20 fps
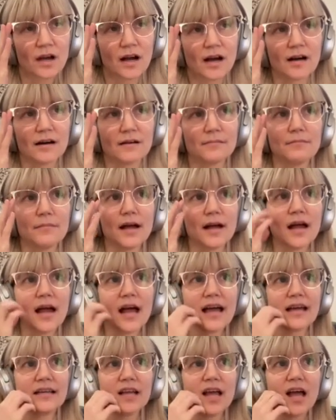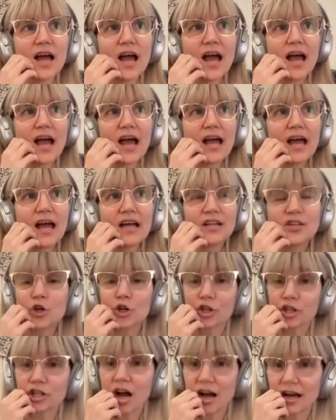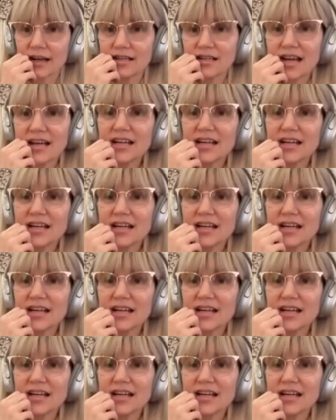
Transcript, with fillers: um, and and took it on.